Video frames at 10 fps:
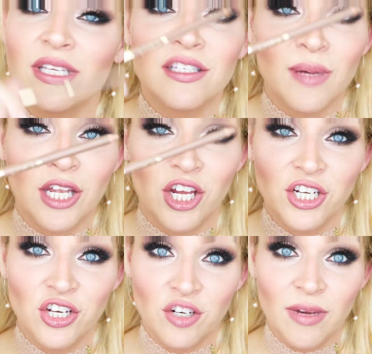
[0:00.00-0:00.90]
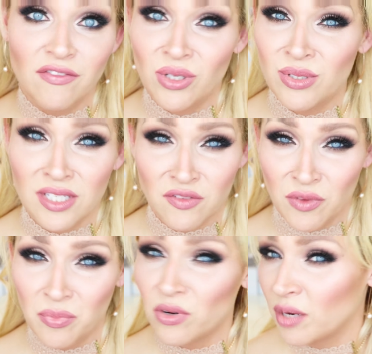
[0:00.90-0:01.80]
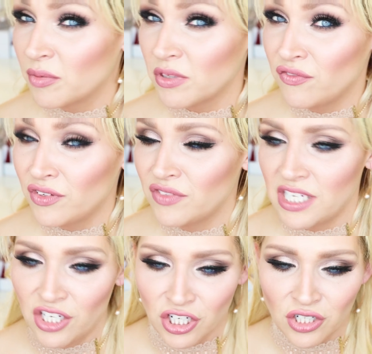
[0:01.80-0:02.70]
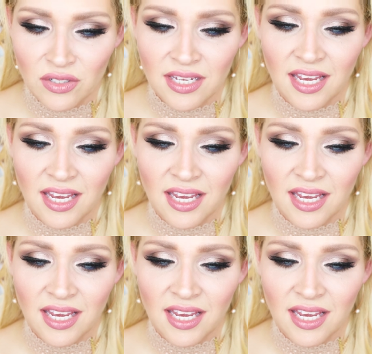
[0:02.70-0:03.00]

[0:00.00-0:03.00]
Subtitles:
It's by Lancome. I've used this for probably 15 years.